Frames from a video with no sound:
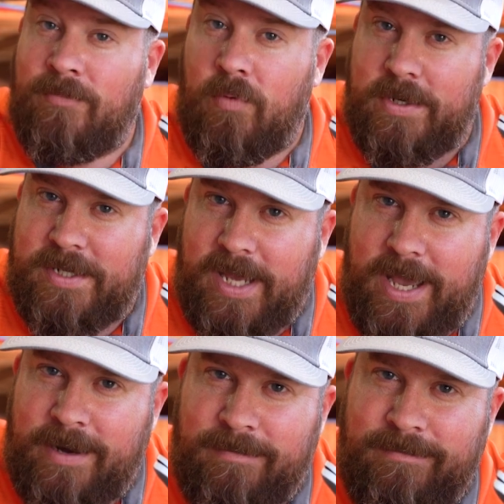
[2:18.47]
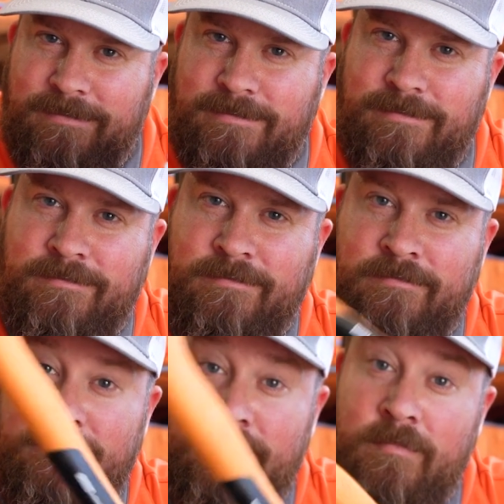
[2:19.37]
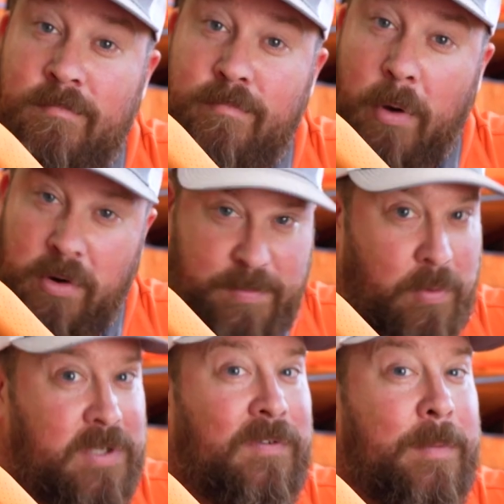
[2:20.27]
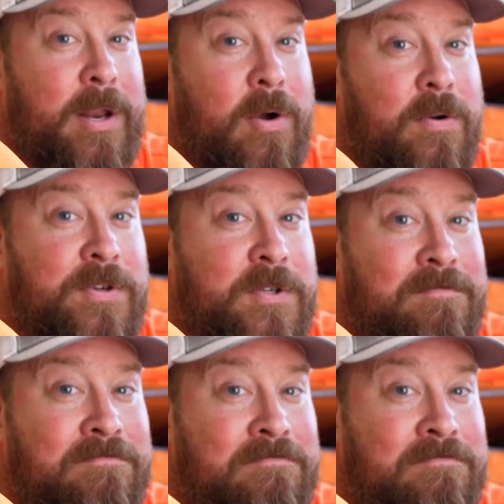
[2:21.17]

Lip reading: Once again, bonus points for being orange.